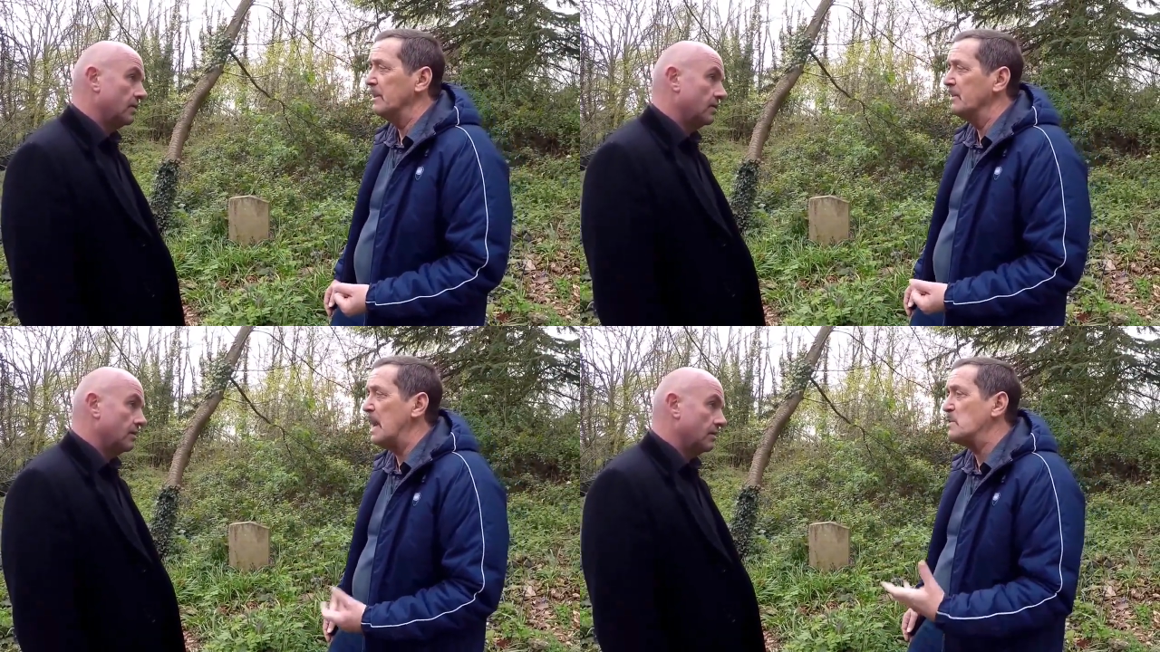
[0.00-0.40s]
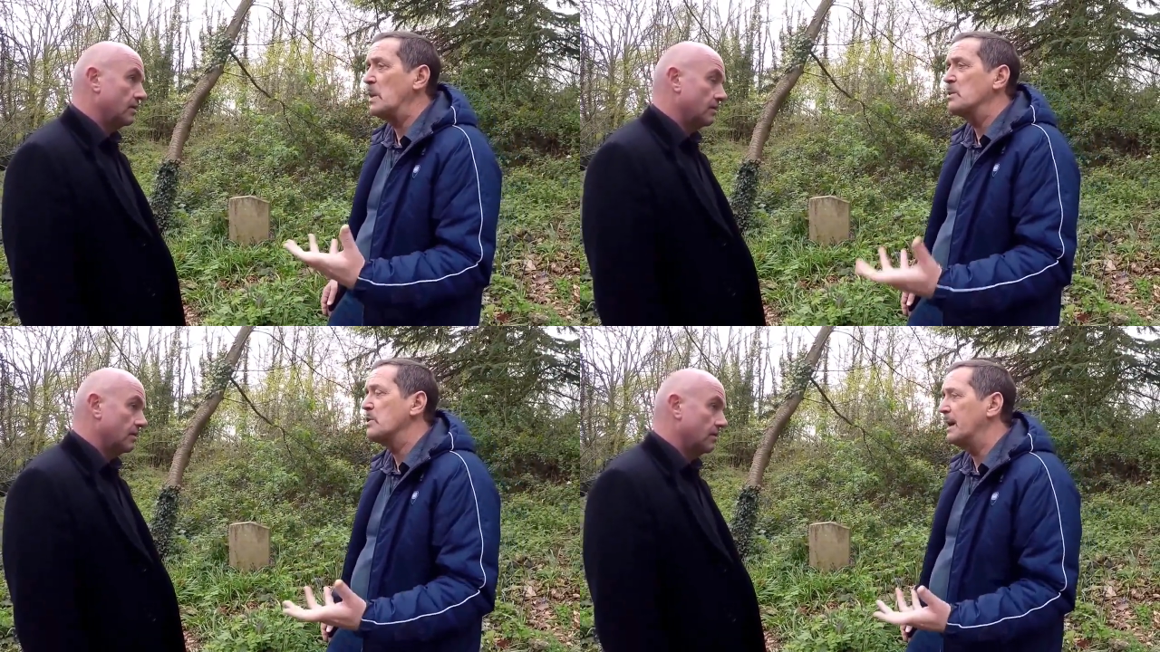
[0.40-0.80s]
Speaker 1: So that's why
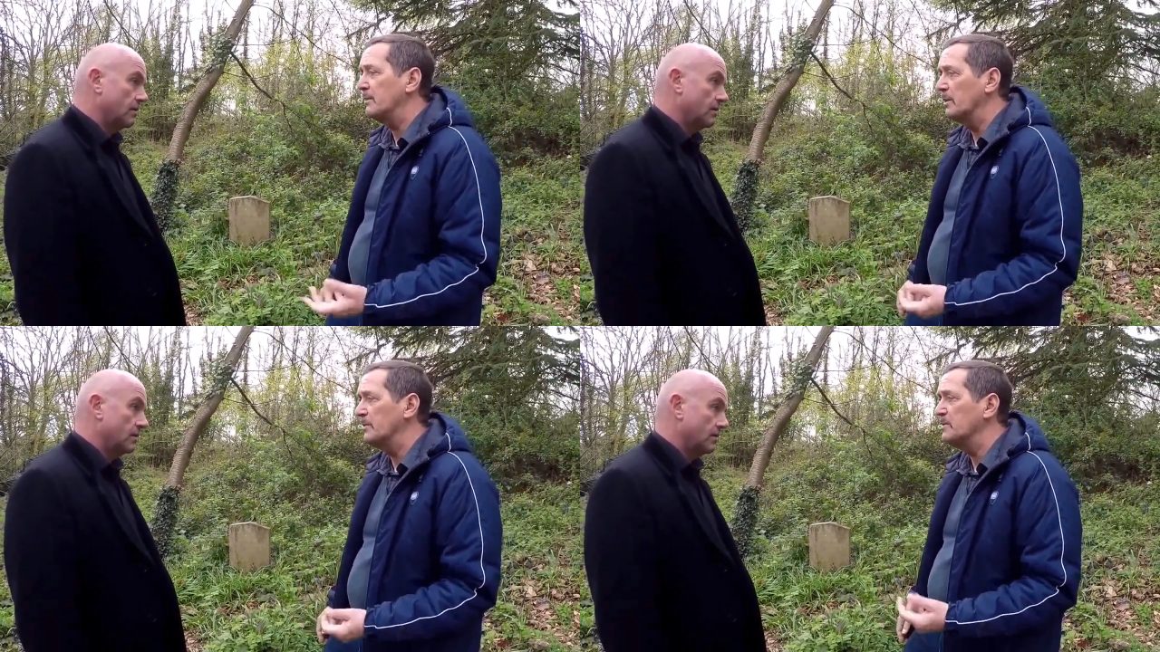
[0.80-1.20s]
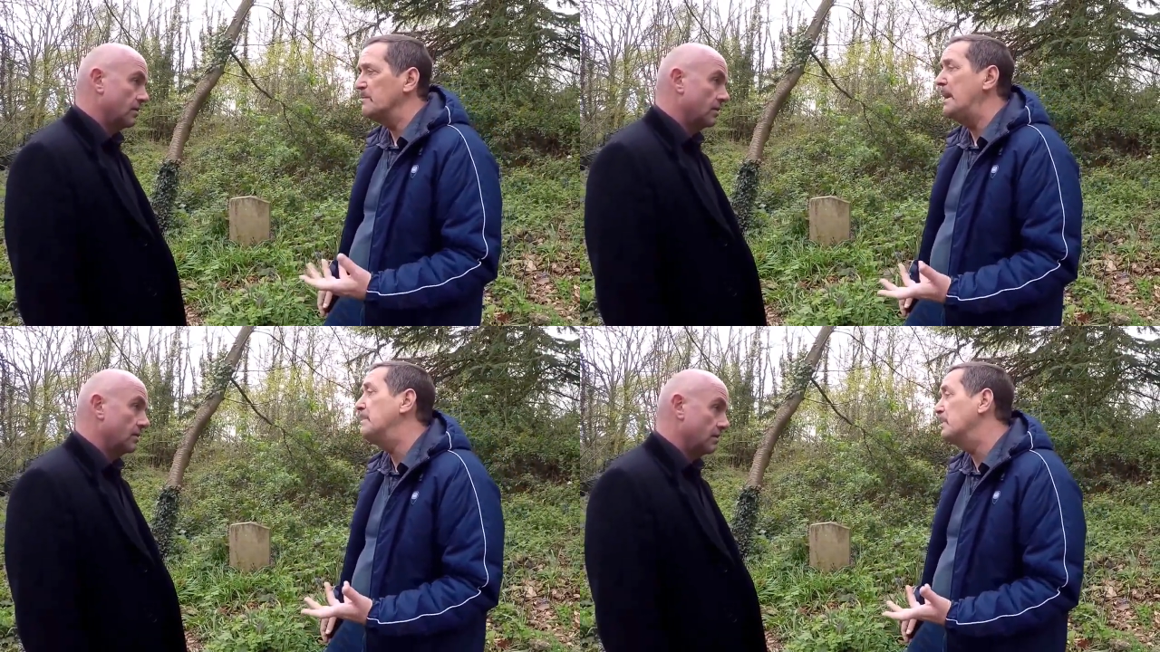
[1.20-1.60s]
we're trying to look for some
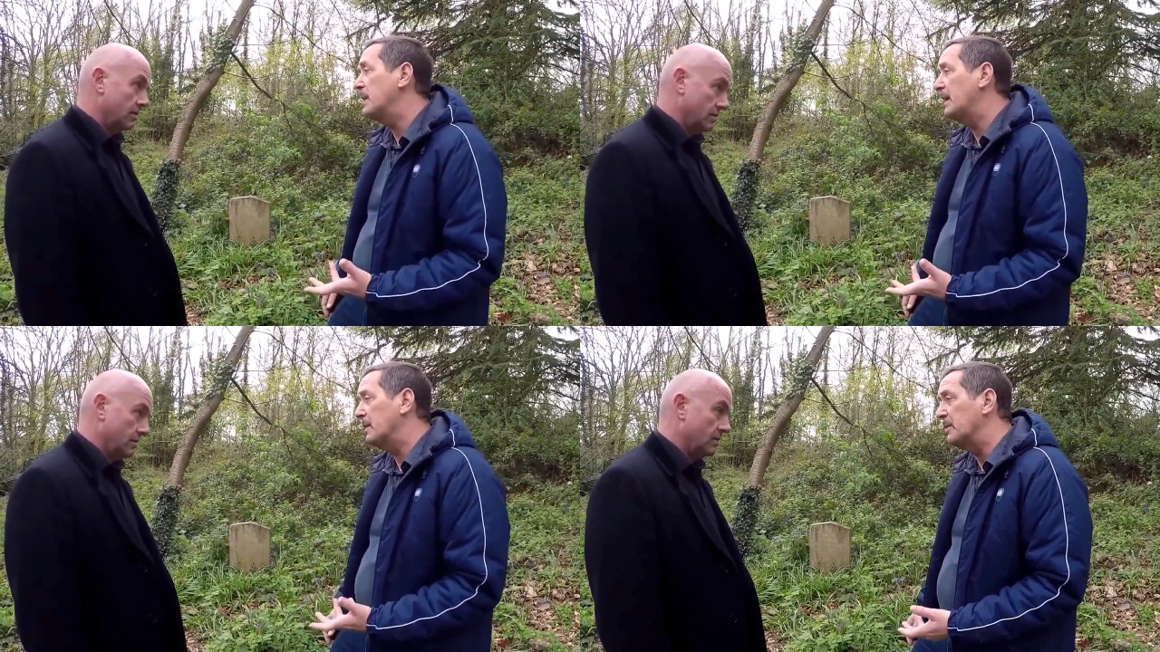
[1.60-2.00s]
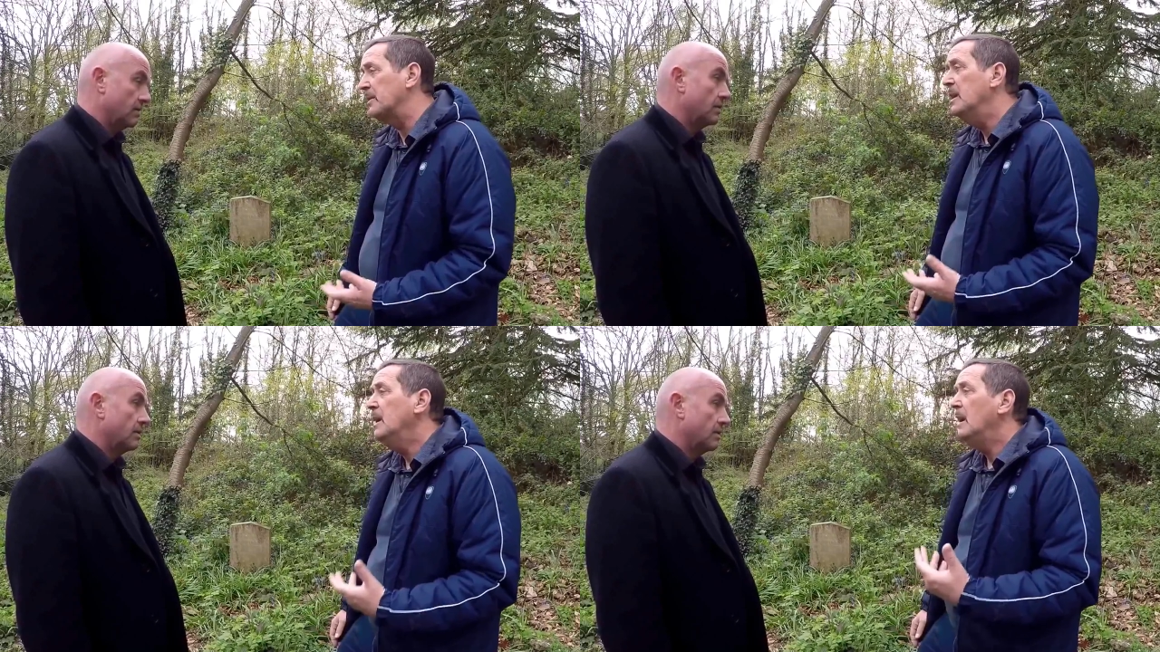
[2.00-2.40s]
paper records,
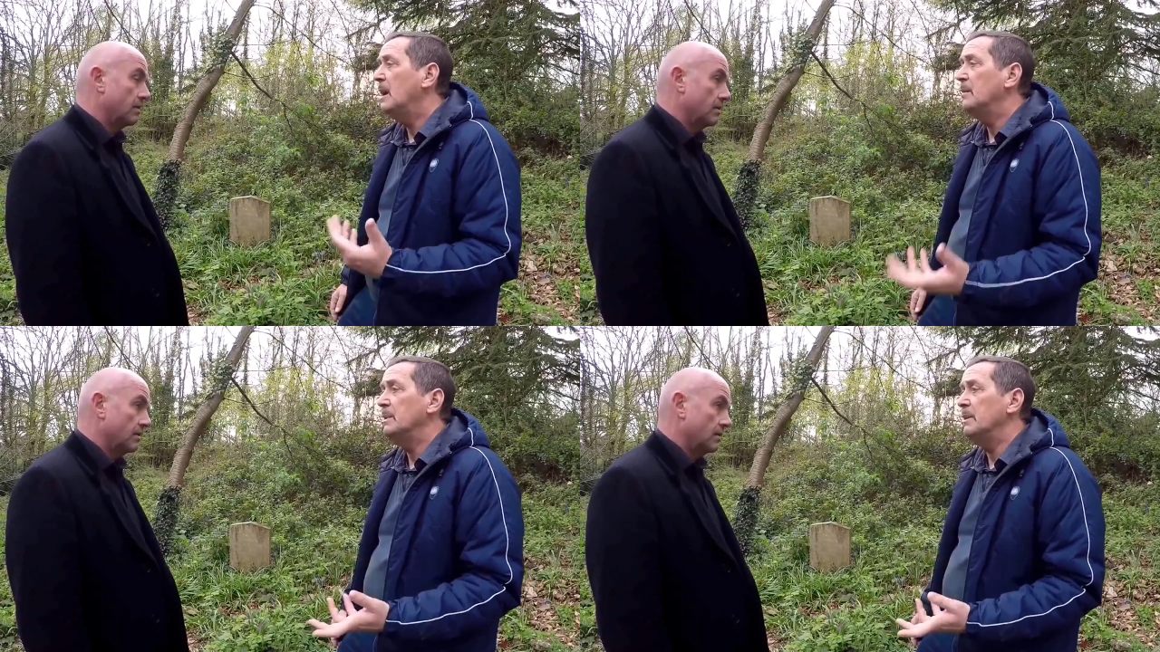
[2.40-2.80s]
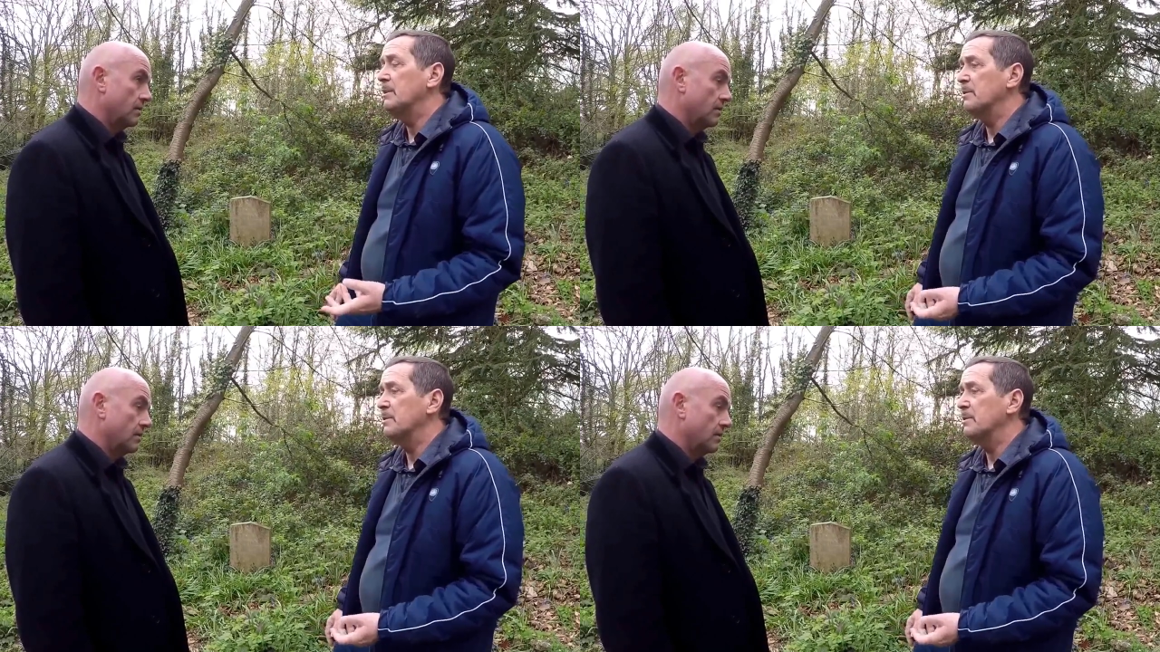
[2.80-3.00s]
um, either